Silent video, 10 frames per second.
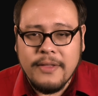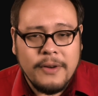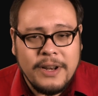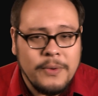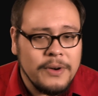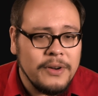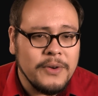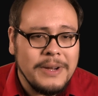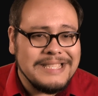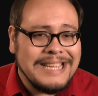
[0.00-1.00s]
thirty-two hundred
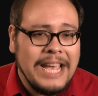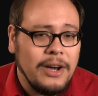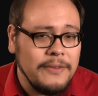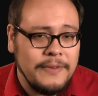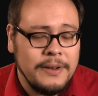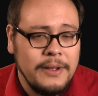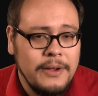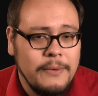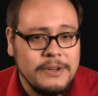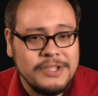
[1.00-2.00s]
degrees Kelvin,
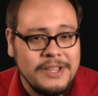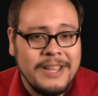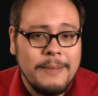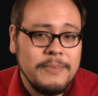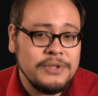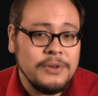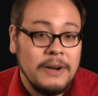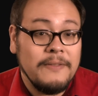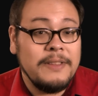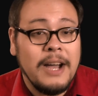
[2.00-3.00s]
which is the temperature
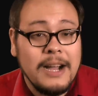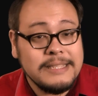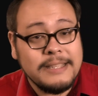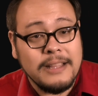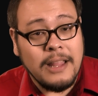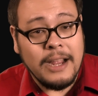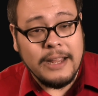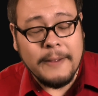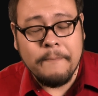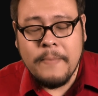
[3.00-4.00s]
of tungsten
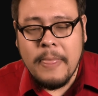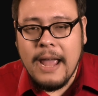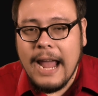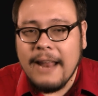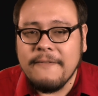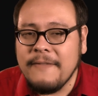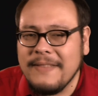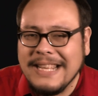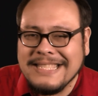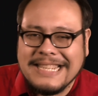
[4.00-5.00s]
lighting, and
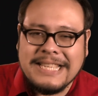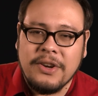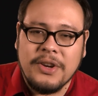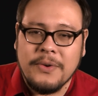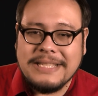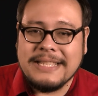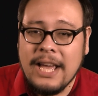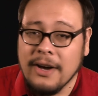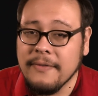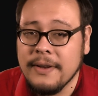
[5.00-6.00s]
fifty-six hundred degrees
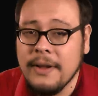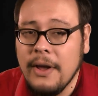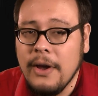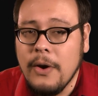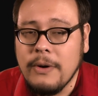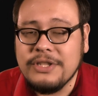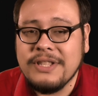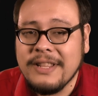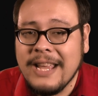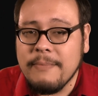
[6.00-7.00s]
Kelvin, which is
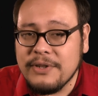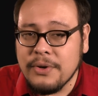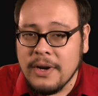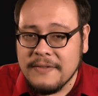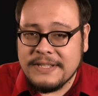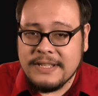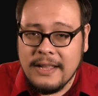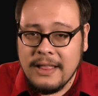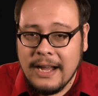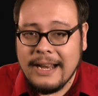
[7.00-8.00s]
the temperature of
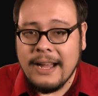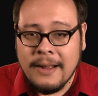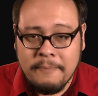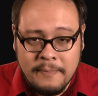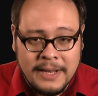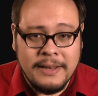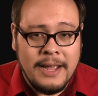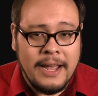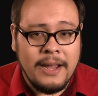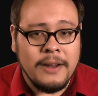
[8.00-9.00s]
sunlight at
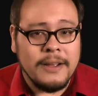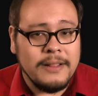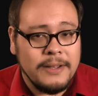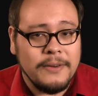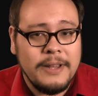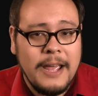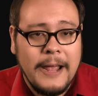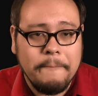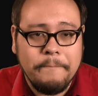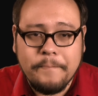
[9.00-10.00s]
midday on a clear
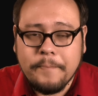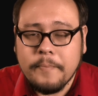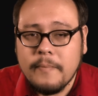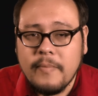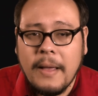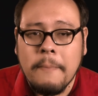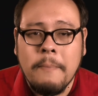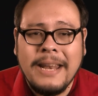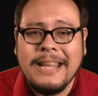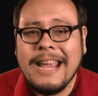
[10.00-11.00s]
day.
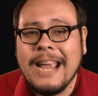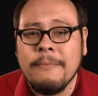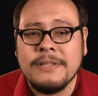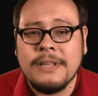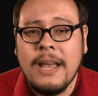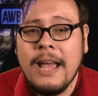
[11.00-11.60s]
Many cameras